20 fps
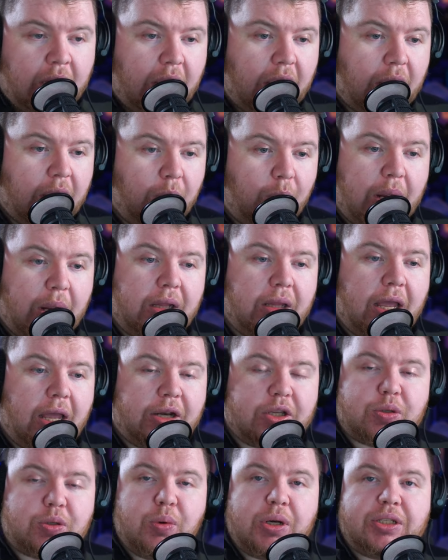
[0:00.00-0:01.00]
Well, I
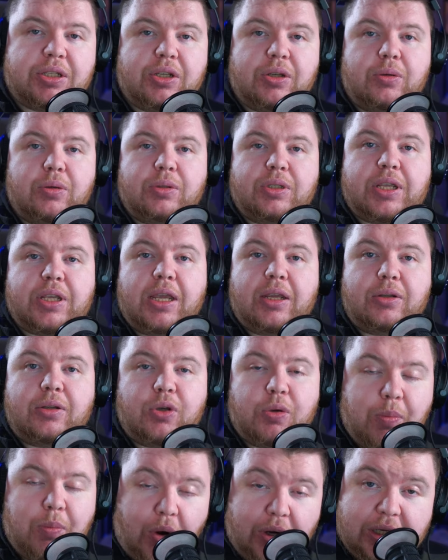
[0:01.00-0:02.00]
just wanted to say
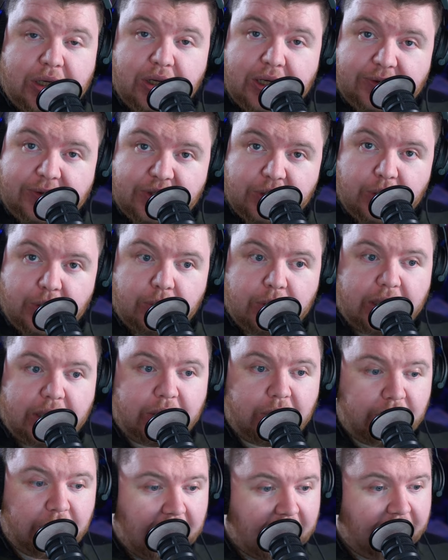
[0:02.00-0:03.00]
good morning, good afternoon, and
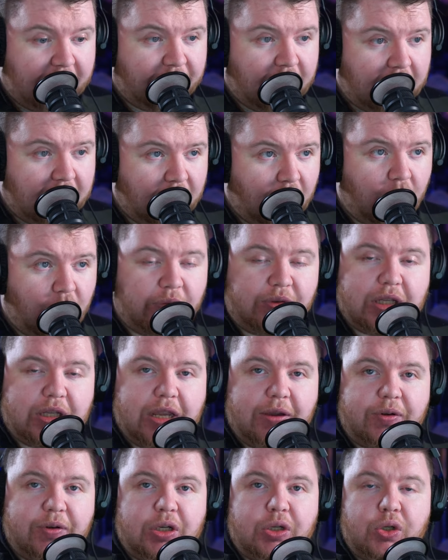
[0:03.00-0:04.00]
good evening. Hopefully
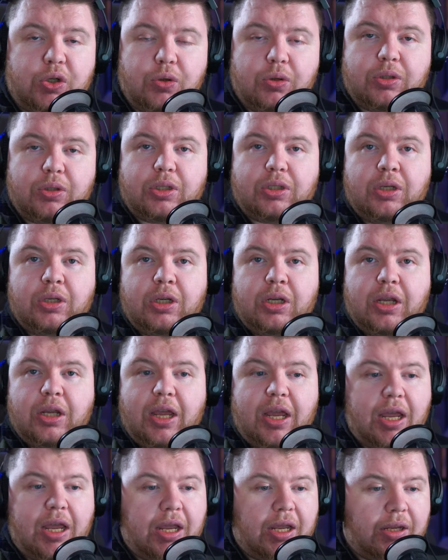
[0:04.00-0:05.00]
you're having a good,
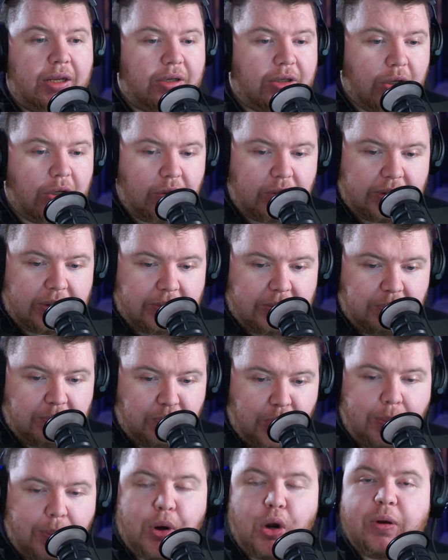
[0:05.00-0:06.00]

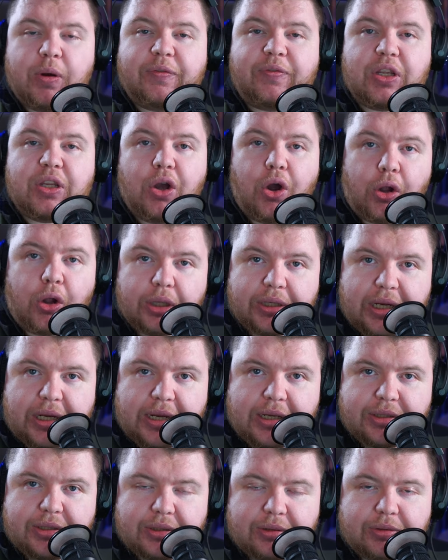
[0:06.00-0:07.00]
preparing for your
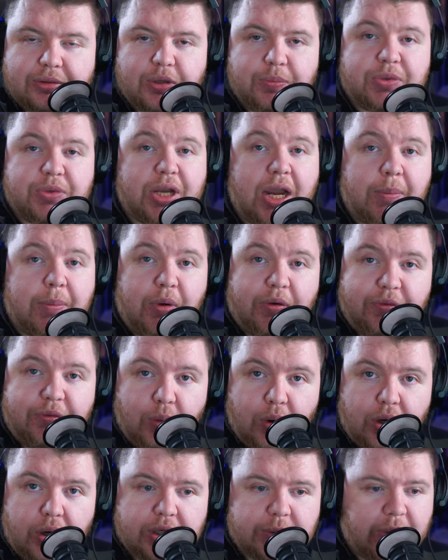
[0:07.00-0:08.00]
holidays and some time off
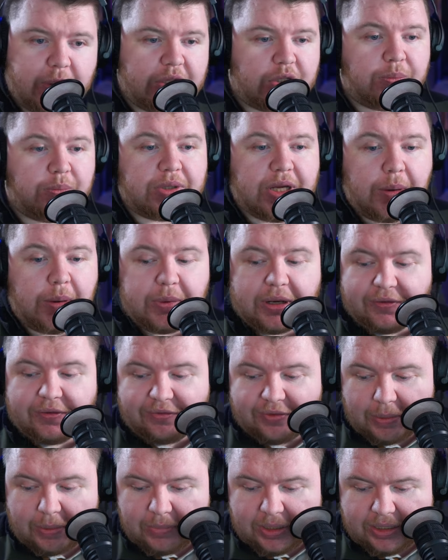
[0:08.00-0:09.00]
work, spending some time with your
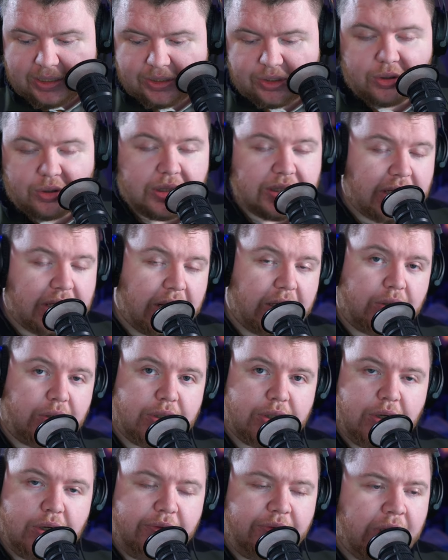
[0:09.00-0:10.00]
families and all this kind of good
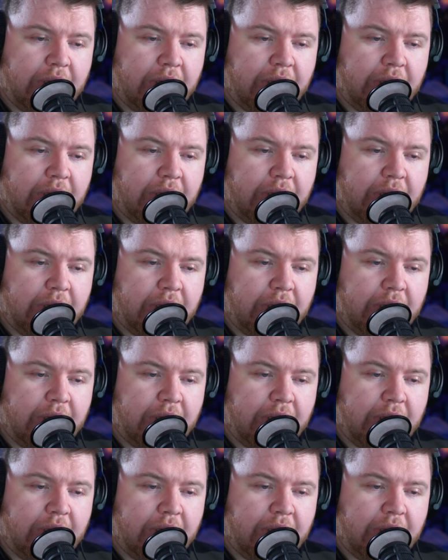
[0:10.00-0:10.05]
stuff.